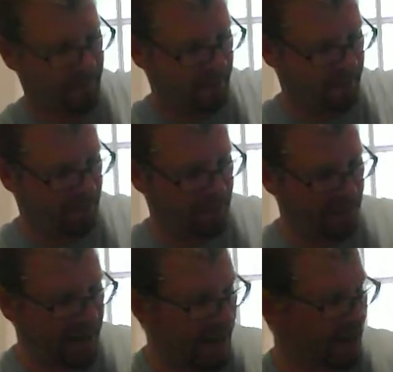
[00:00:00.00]
It's a
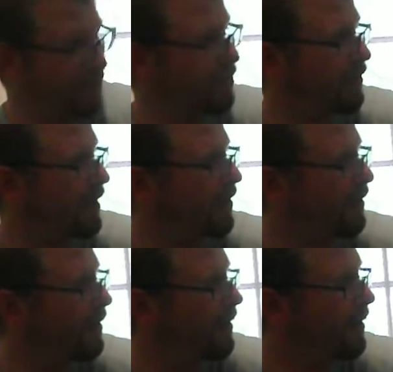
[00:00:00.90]
pre-accu
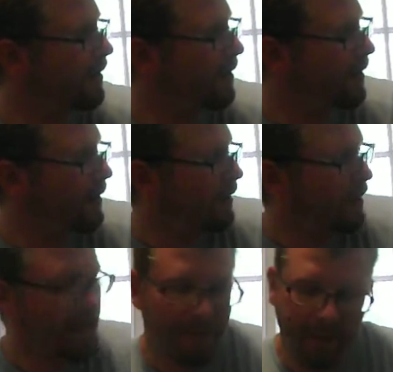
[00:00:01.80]
trigger.
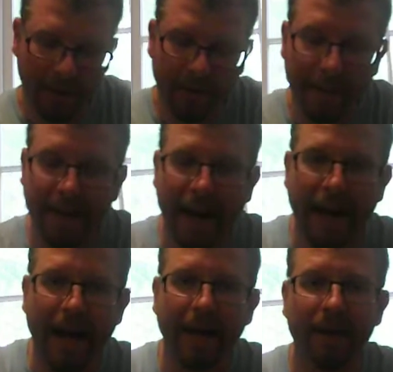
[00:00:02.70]
Still on the
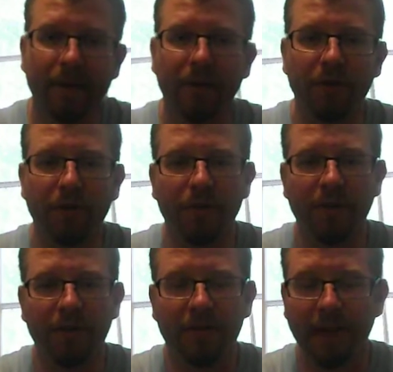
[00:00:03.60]
tang. It's a
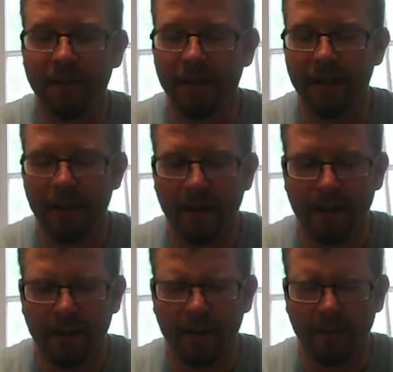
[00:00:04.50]
2-position safety.
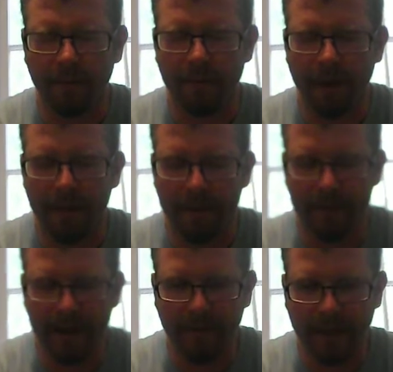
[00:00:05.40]
Or it might have been
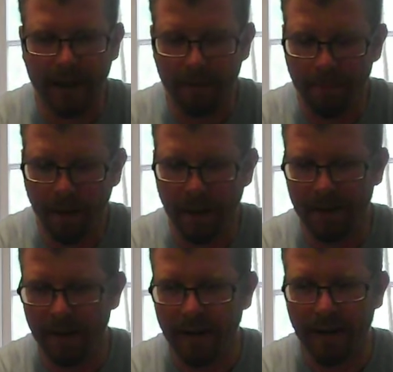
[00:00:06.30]
3, I forget. But